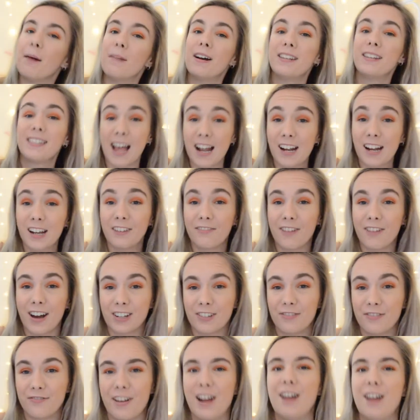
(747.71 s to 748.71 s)
my second
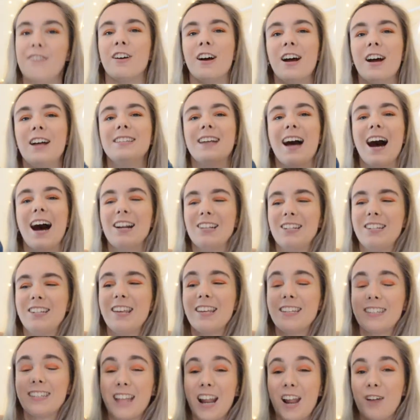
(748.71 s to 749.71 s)
fashion favourite is
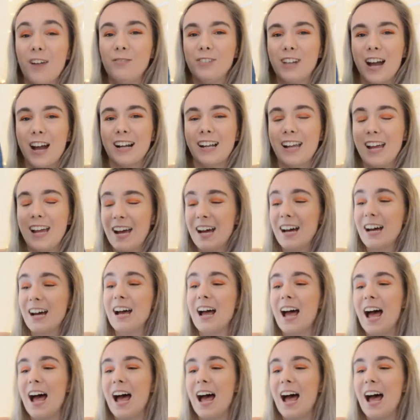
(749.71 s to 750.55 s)
actually this denim jacket,